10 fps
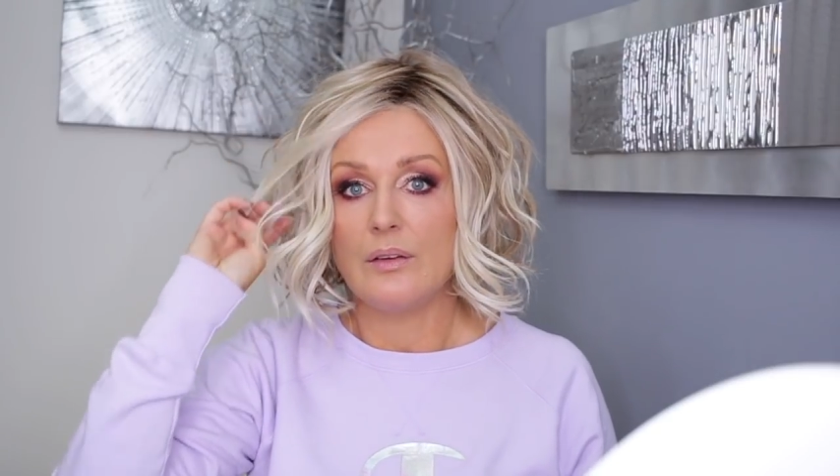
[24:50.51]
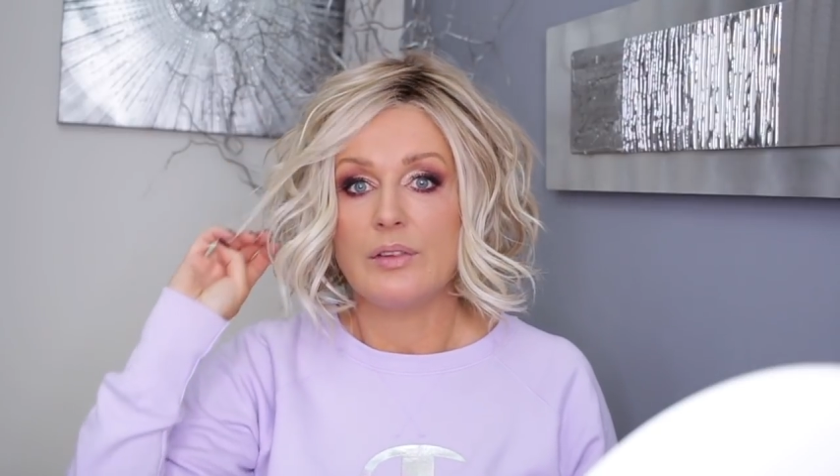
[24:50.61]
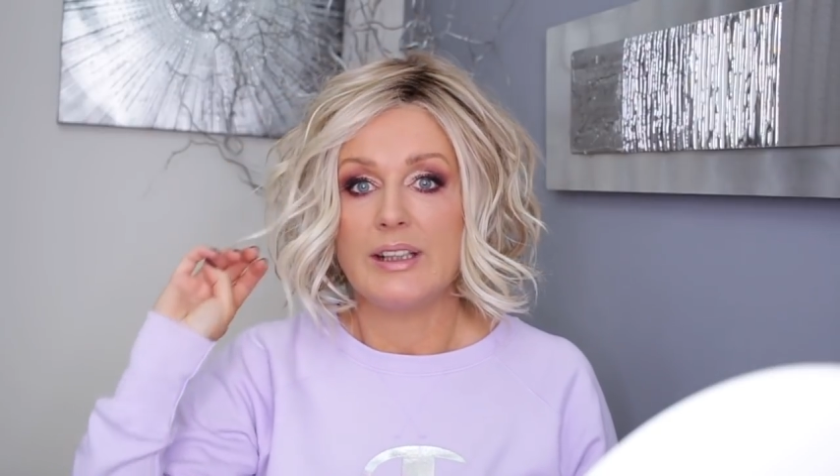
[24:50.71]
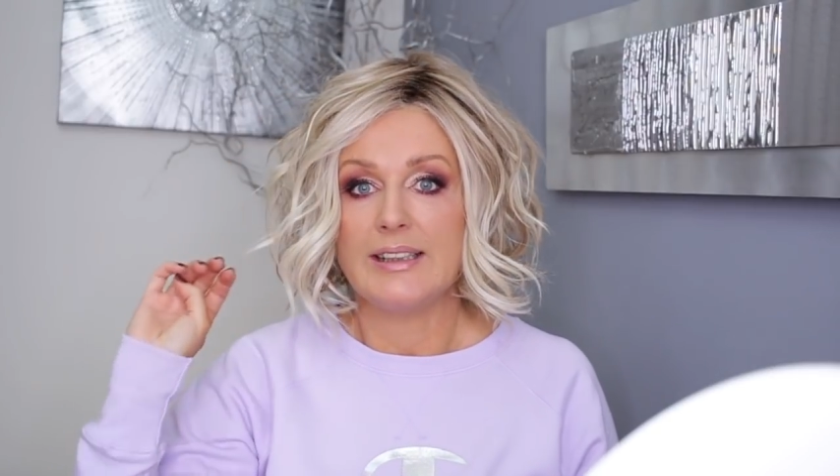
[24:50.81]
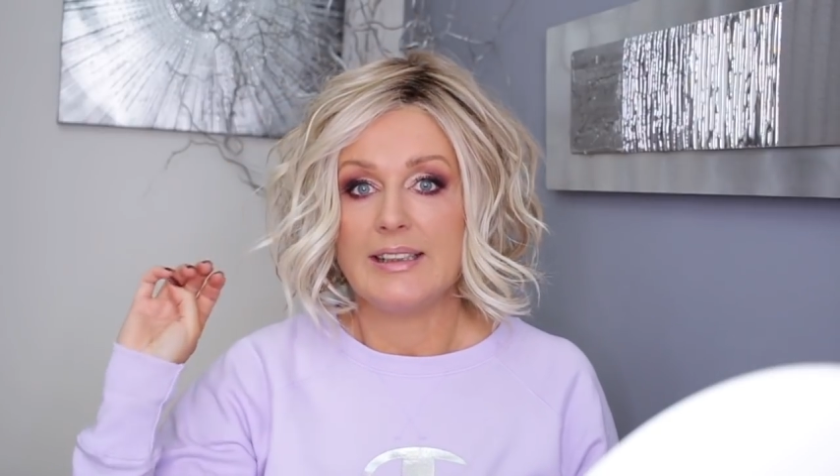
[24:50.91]

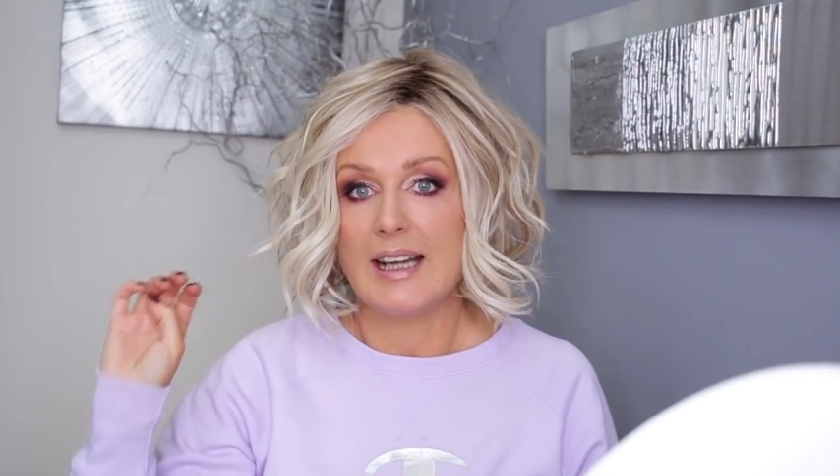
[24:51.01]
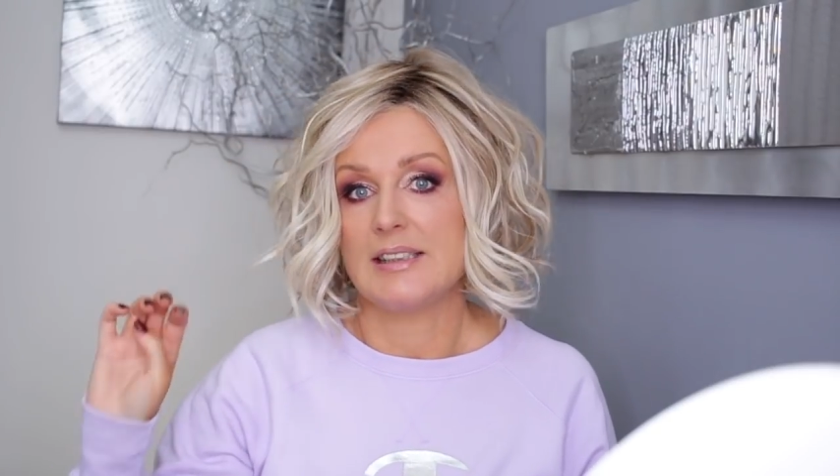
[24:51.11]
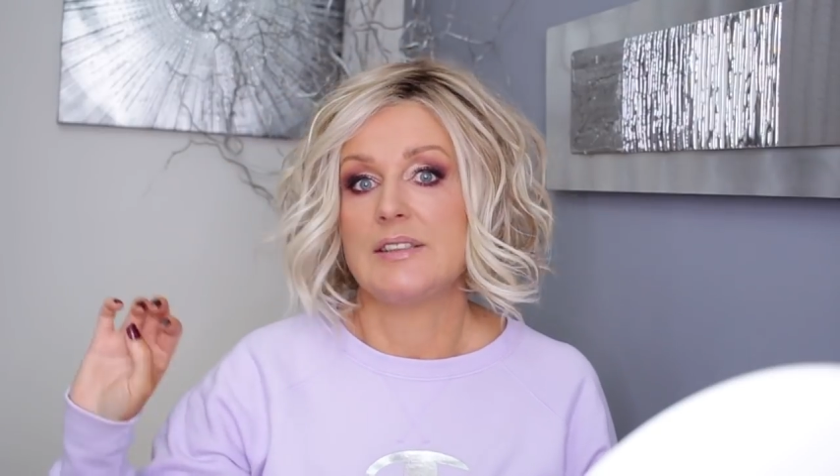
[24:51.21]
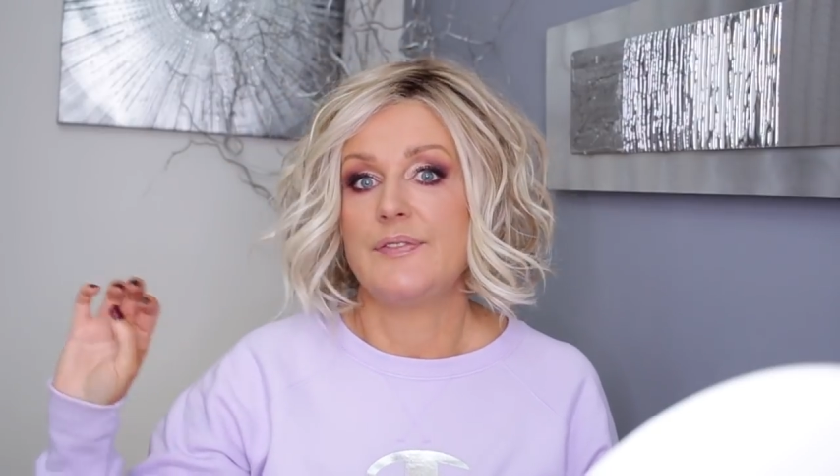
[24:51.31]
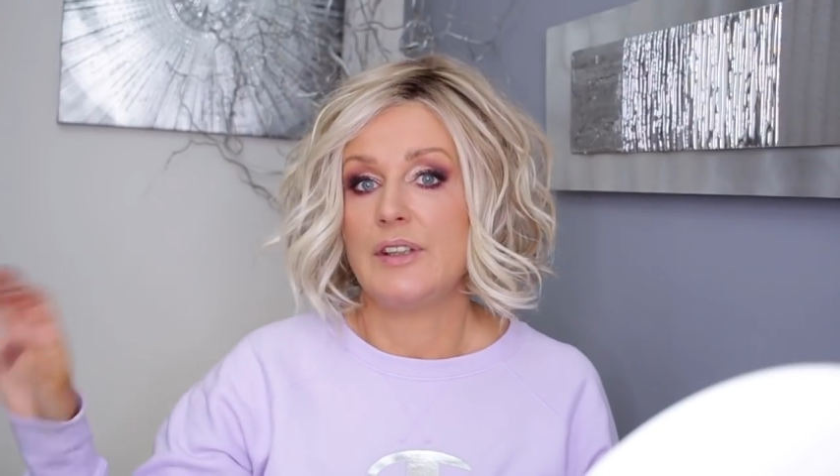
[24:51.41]
really
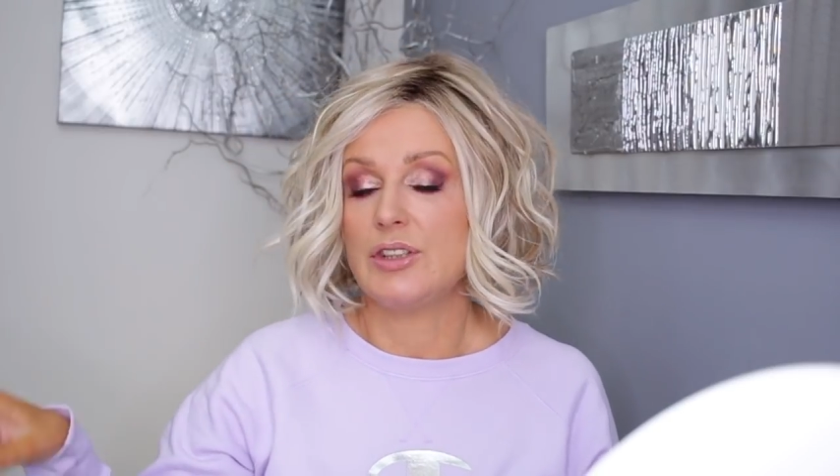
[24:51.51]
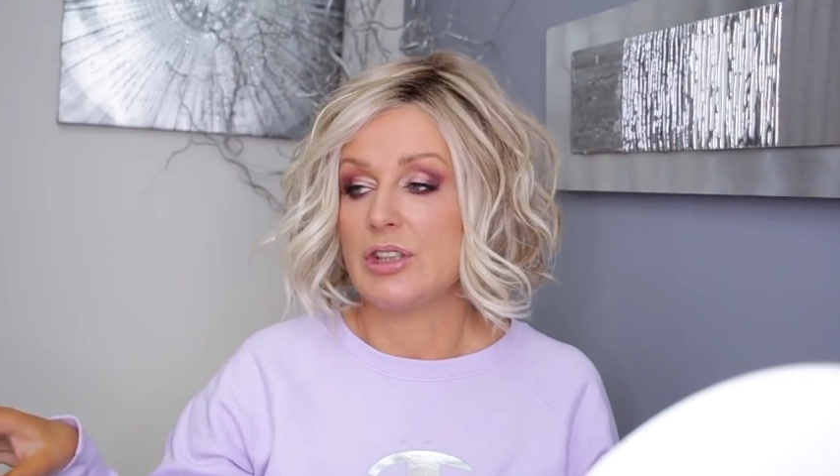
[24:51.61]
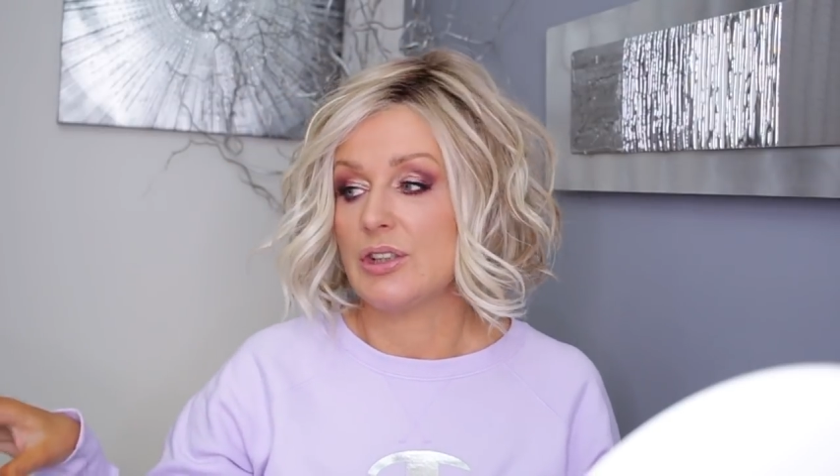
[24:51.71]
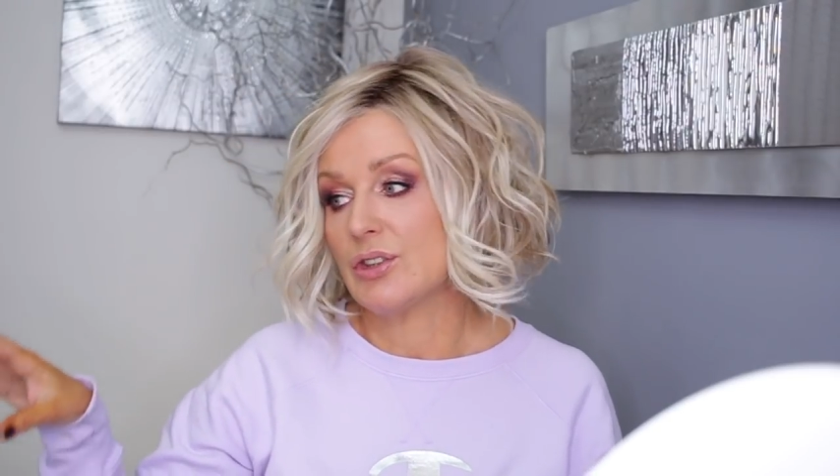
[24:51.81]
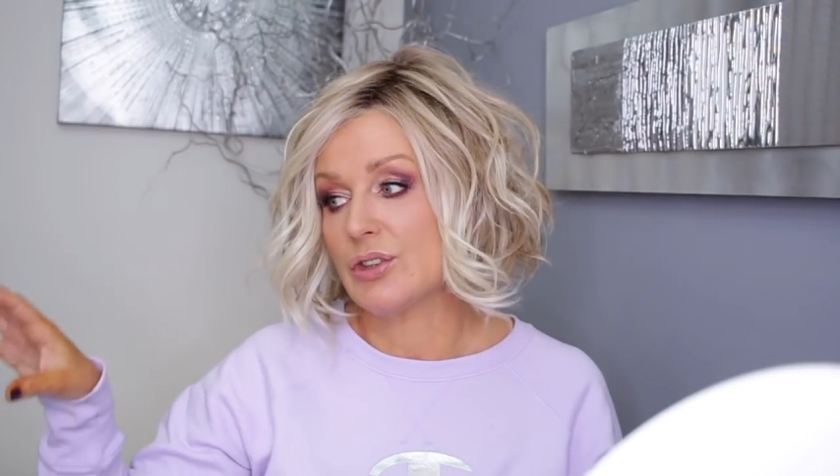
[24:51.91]
nice
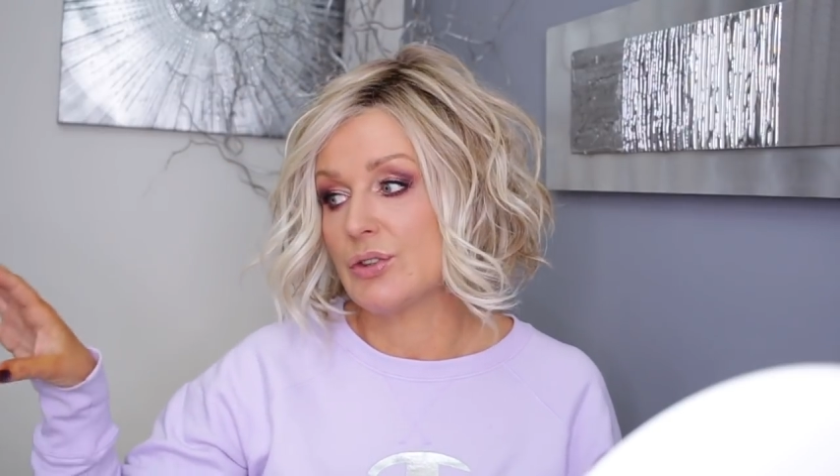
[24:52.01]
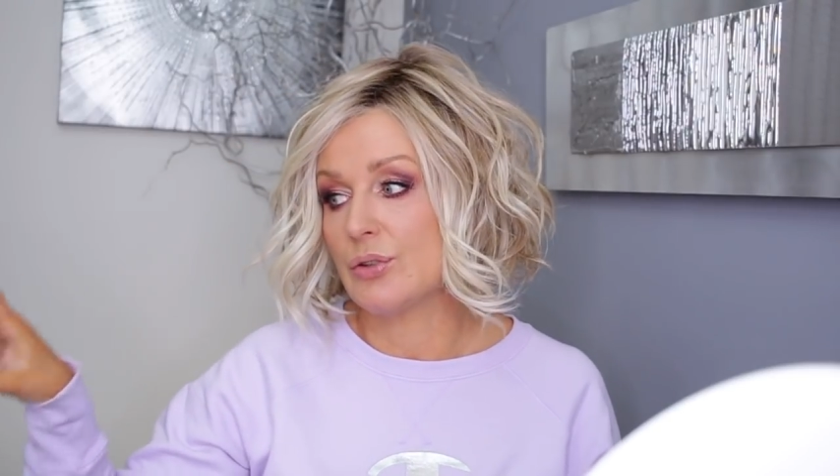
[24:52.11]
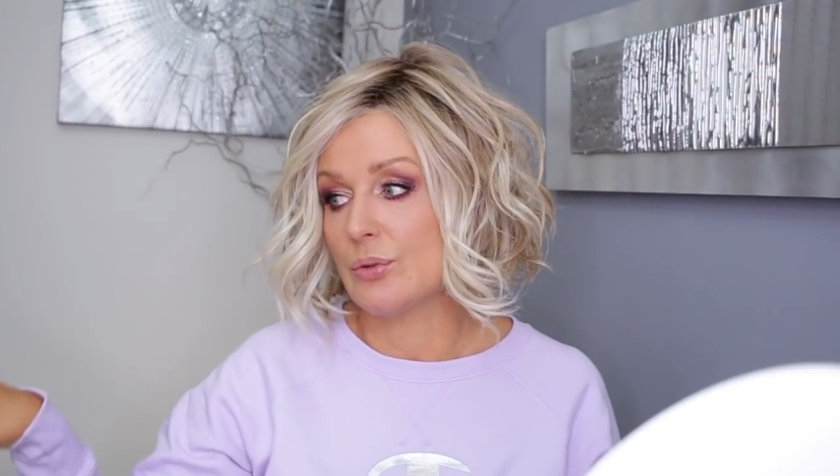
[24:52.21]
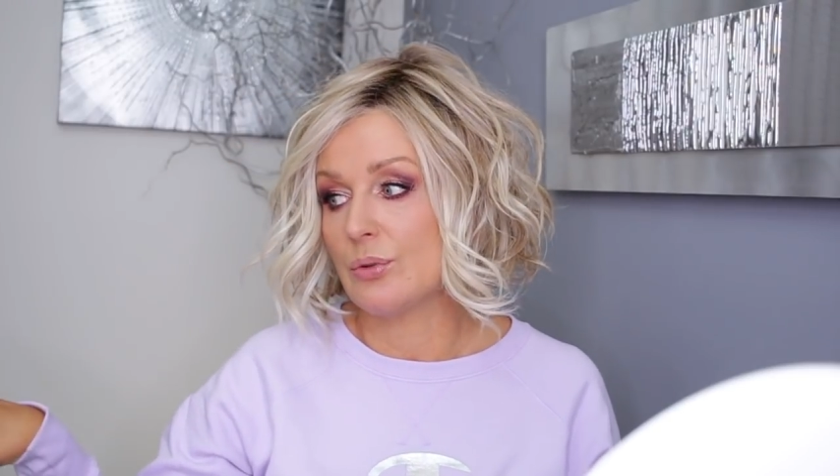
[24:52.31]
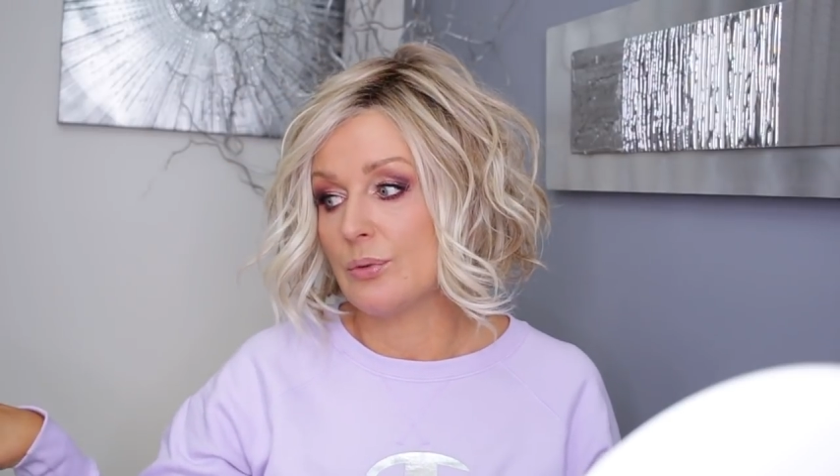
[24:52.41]
features
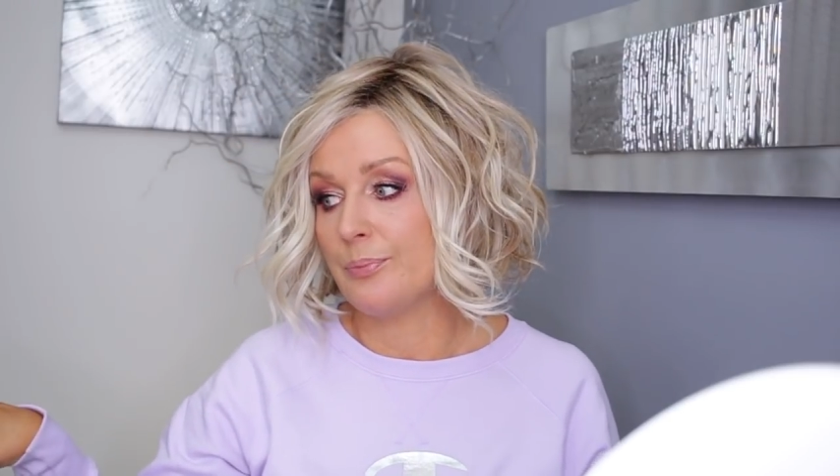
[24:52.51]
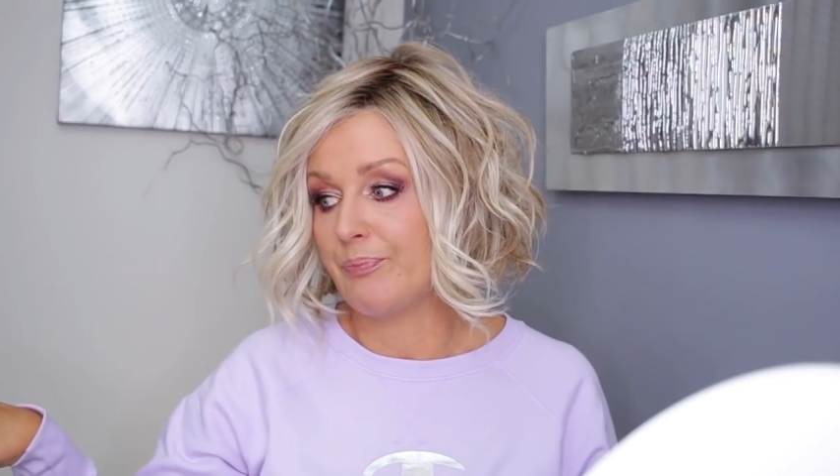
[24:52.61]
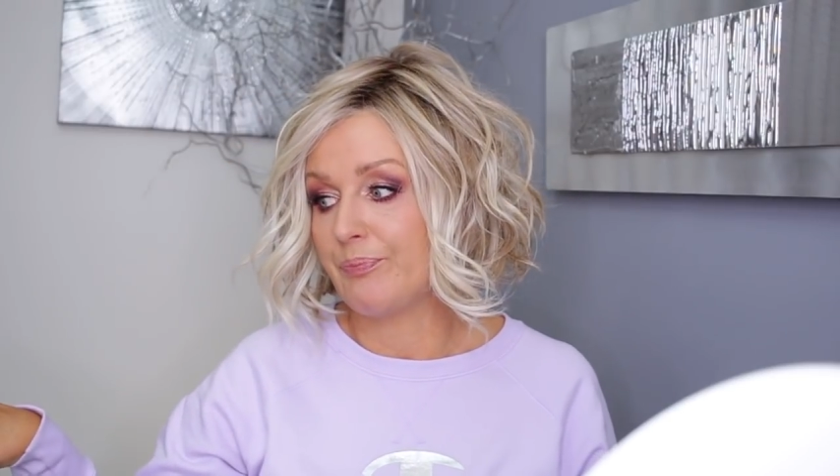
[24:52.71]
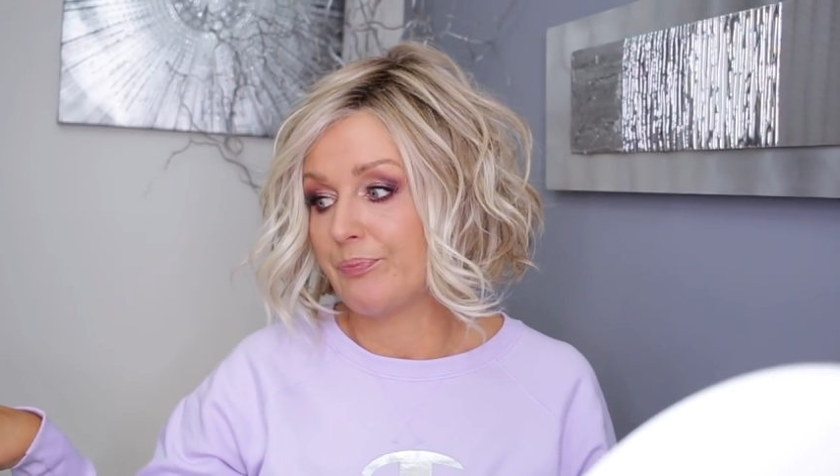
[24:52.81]
to